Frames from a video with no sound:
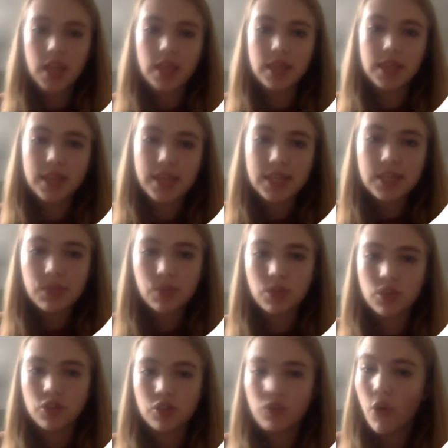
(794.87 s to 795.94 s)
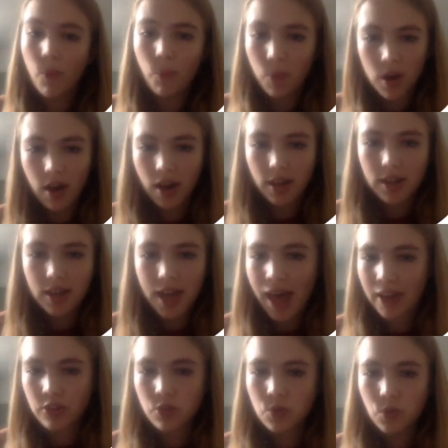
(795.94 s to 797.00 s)
This would not work
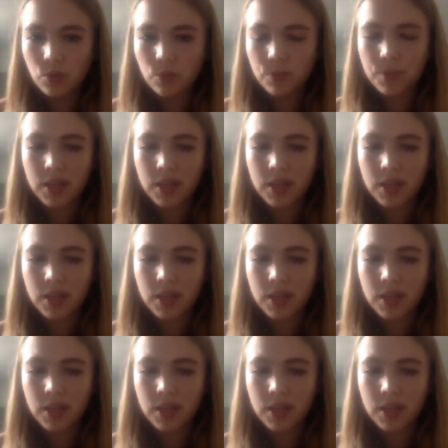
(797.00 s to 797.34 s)
at all,